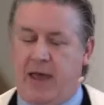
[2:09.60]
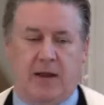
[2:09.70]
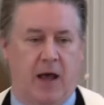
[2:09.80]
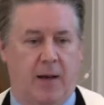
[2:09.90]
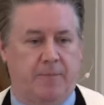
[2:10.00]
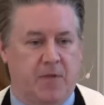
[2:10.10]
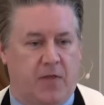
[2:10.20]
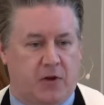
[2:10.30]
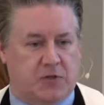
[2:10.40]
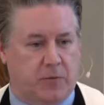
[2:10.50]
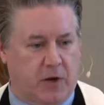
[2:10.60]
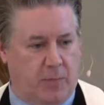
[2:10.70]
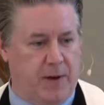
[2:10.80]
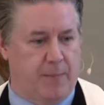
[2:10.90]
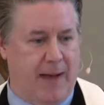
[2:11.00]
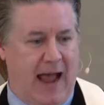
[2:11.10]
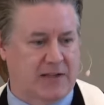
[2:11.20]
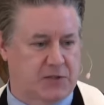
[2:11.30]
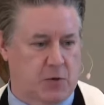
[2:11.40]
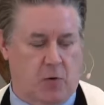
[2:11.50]
And there's a little bit of
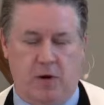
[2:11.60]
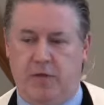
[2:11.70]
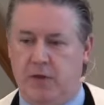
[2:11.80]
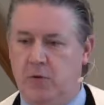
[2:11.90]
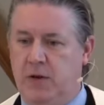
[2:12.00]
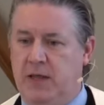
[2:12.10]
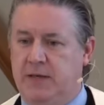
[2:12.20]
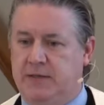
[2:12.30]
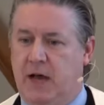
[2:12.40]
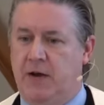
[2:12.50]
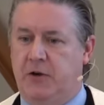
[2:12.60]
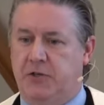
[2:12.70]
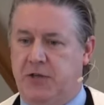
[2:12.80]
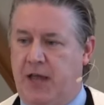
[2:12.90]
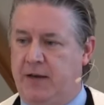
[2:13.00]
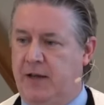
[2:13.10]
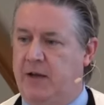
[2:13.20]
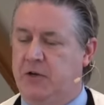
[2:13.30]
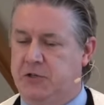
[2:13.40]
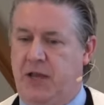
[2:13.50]
backstory that you need to understand
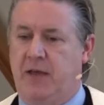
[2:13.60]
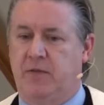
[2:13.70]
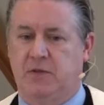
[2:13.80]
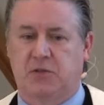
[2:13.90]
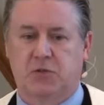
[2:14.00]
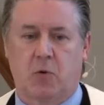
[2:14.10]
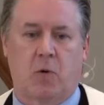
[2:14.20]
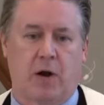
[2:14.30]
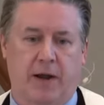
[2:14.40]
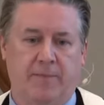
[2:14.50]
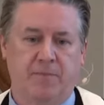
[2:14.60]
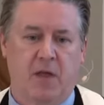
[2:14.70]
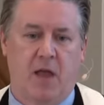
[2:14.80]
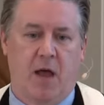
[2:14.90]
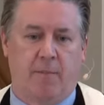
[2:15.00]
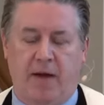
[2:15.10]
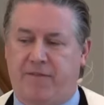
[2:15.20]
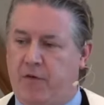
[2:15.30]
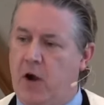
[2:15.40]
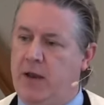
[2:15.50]
this story. My
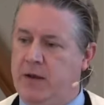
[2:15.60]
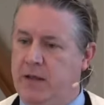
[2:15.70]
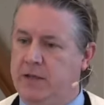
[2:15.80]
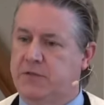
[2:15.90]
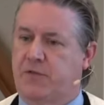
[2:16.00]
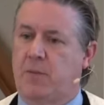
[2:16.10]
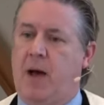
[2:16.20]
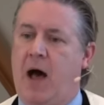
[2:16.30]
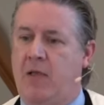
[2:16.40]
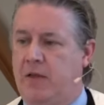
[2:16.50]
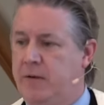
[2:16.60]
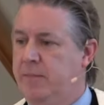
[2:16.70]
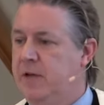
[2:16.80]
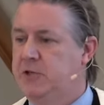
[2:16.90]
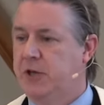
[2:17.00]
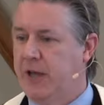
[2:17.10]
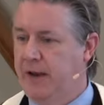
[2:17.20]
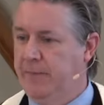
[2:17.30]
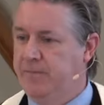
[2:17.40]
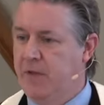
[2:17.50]
friend is from Holland, Michigan.